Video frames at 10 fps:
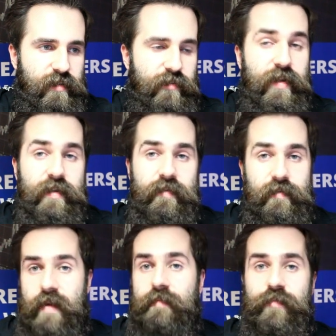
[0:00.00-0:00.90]
can
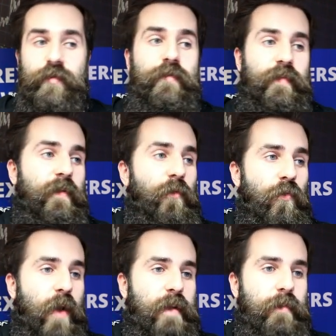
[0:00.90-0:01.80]
improve
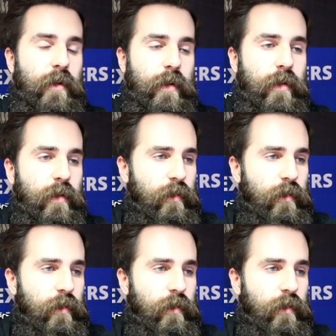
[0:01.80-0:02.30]
way more.